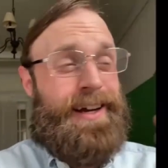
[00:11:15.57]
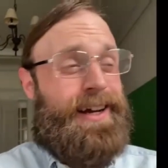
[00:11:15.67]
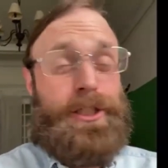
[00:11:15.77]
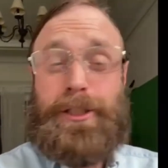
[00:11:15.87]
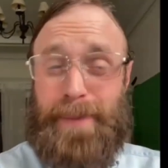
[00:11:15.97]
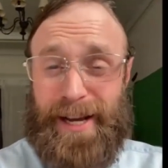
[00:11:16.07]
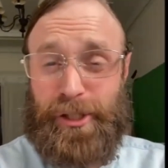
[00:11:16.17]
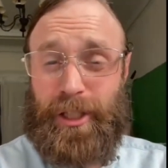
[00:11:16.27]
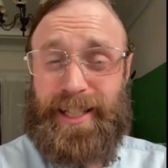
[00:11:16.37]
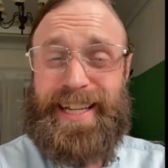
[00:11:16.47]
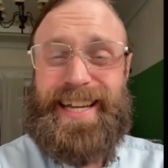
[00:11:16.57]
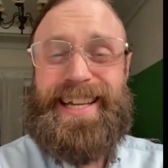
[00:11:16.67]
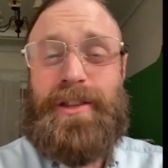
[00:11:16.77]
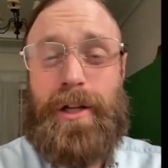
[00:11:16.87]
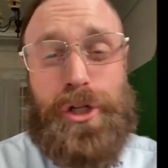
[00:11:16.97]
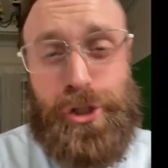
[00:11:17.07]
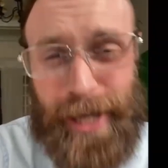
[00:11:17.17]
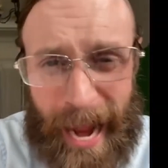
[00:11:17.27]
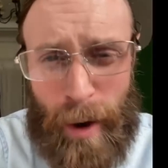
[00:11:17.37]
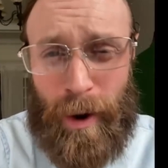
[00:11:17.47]
especially in the
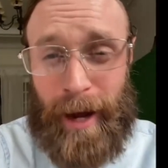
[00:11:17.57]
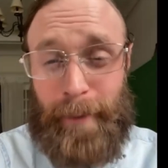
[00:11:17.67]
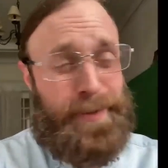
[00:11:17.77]
shower,